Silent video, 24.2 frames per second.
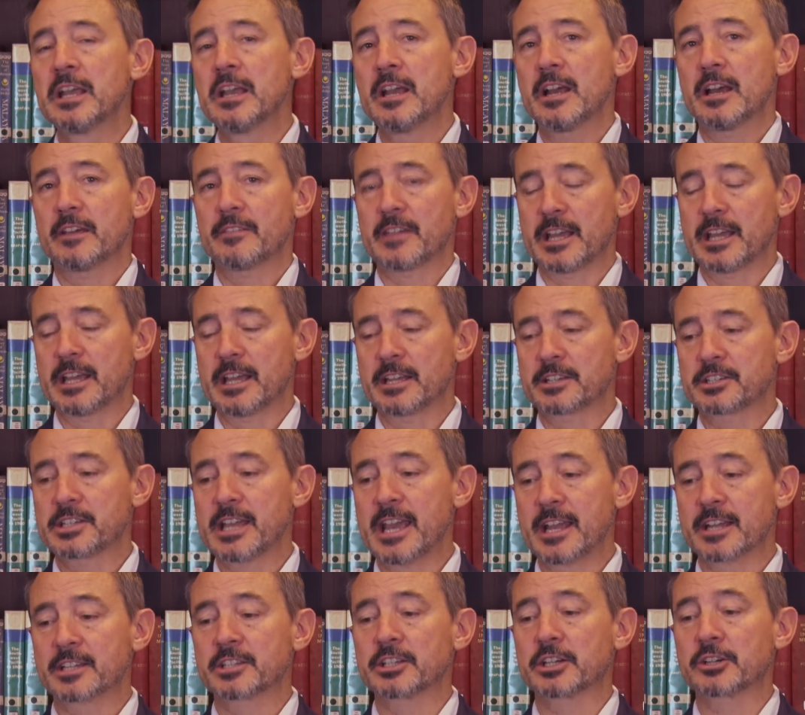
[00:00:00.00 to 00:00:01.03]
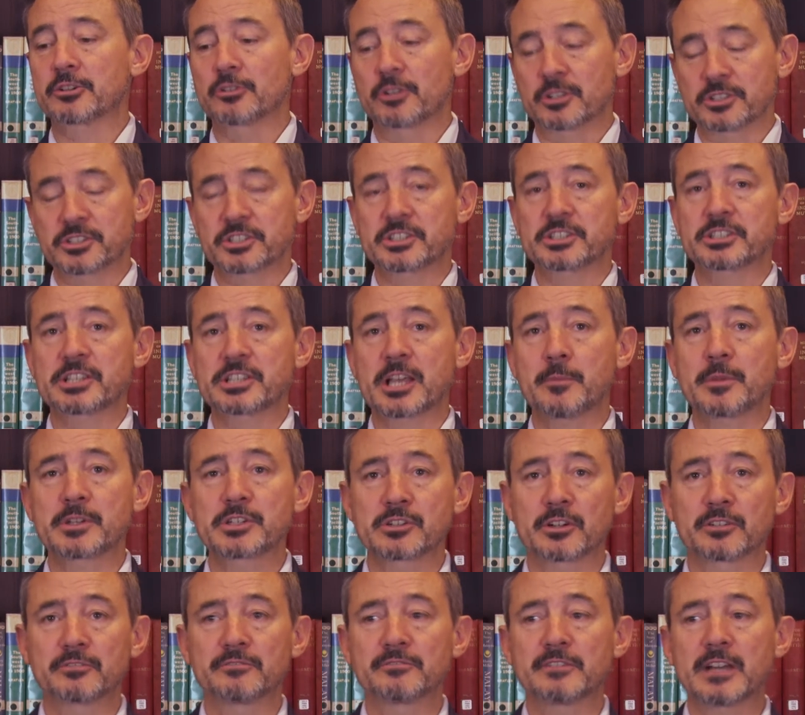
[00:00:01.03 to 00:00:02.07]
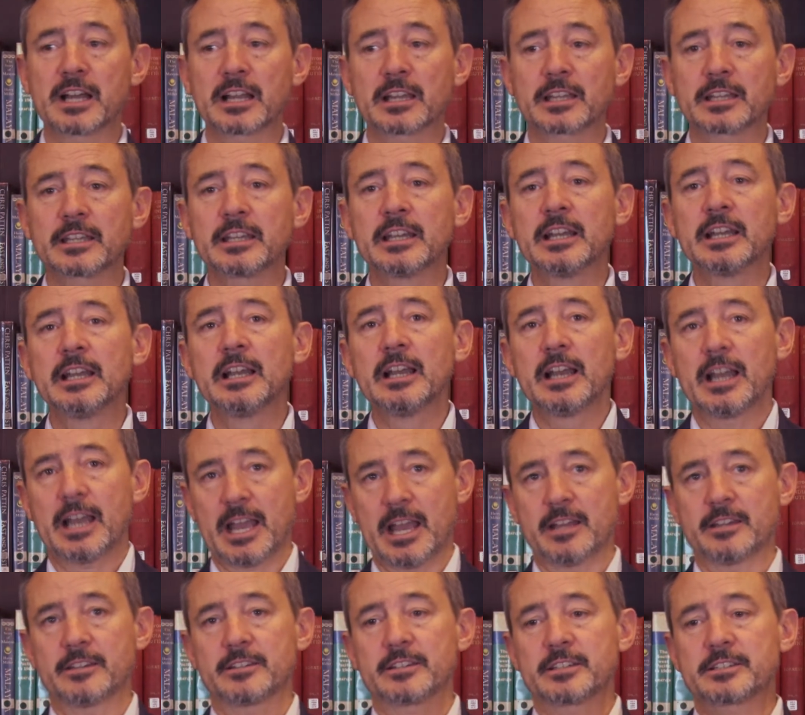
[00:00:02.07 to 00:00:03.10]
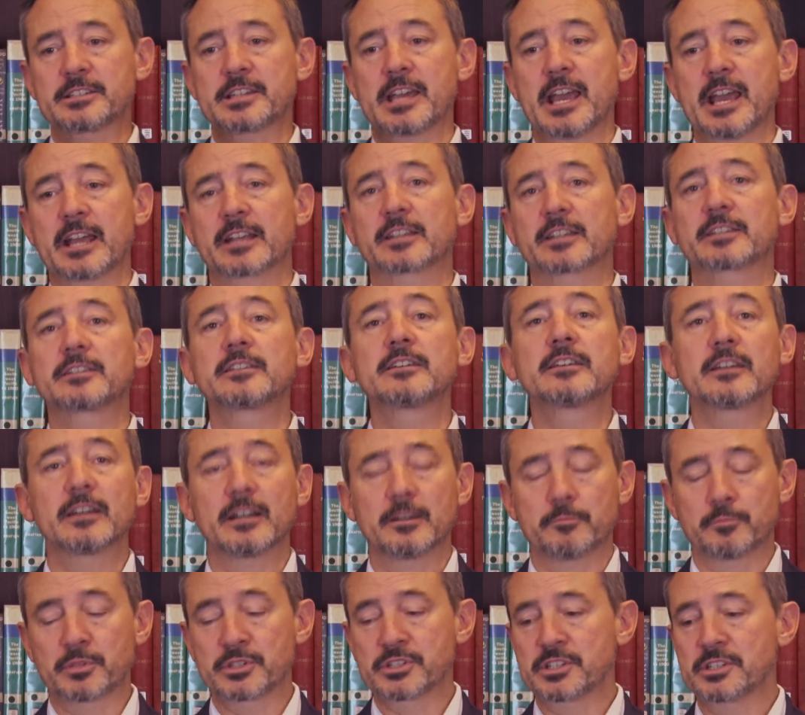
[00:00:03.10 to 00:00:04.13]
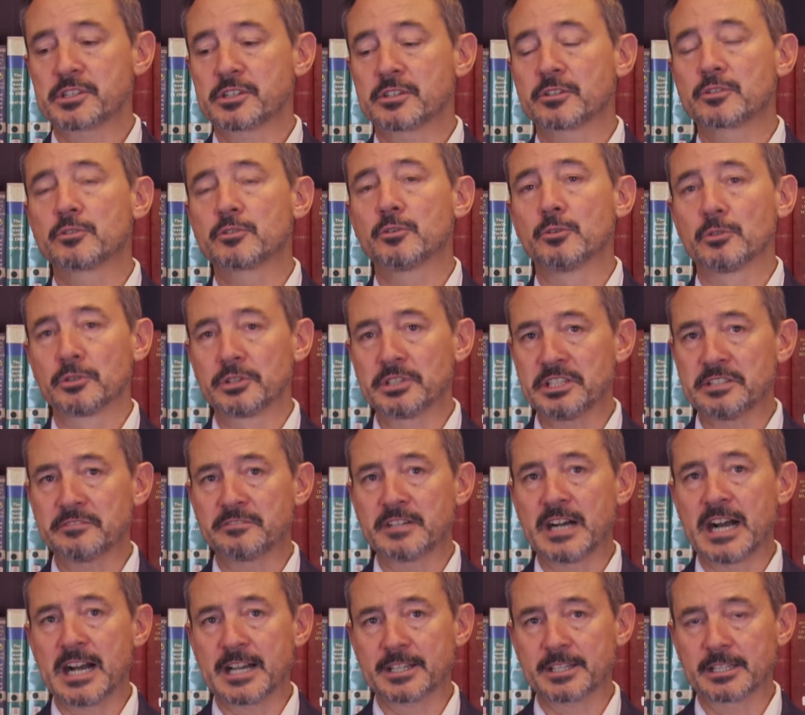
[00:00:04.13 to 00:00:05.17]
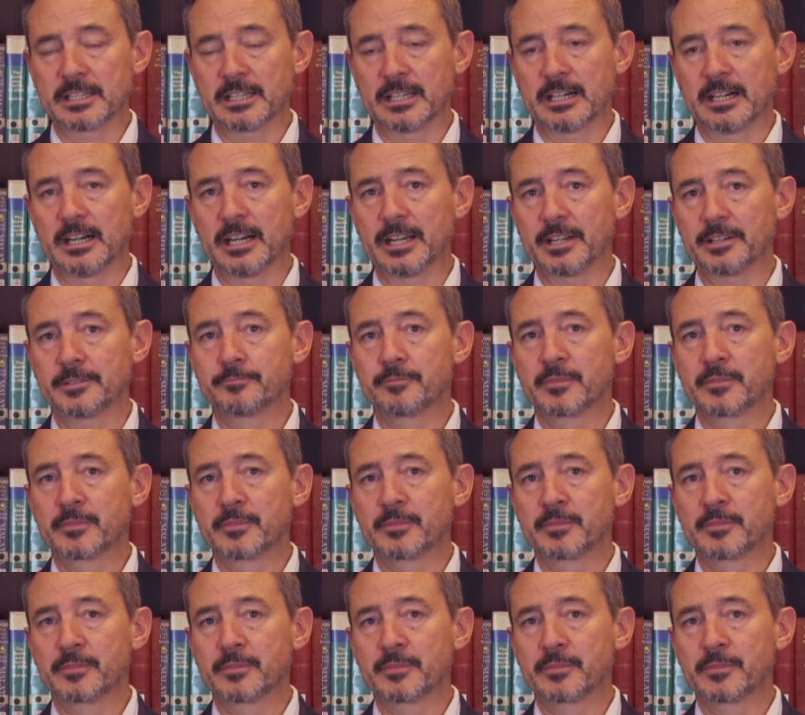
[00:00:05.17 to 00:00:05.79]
They attacked across the Samachon Valley and attacked a position called the Nevada Line.